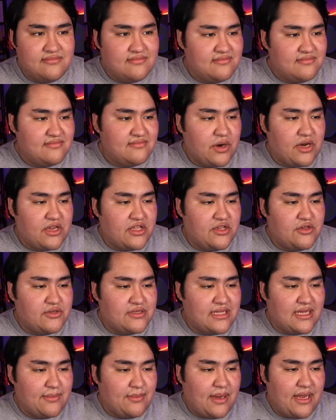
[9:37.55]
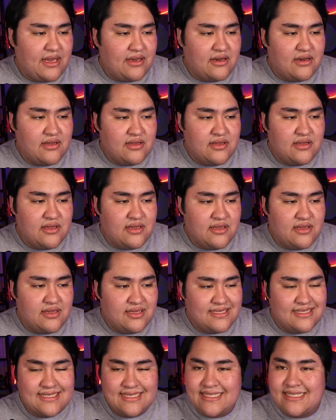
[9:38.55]
So we're going to use that main
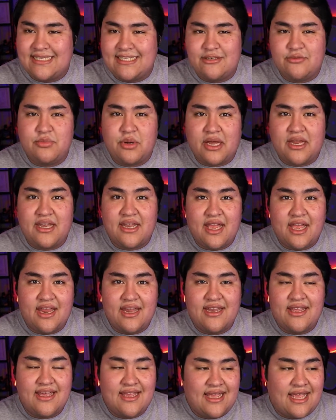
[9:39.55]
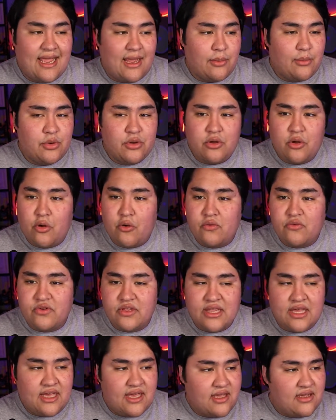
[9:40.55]
16:9 camera
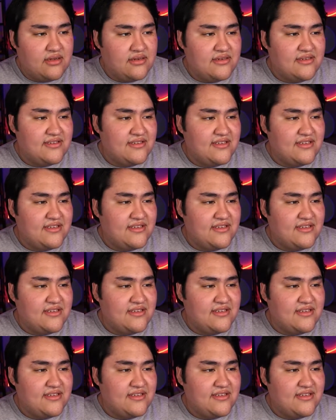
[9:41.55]
overlay.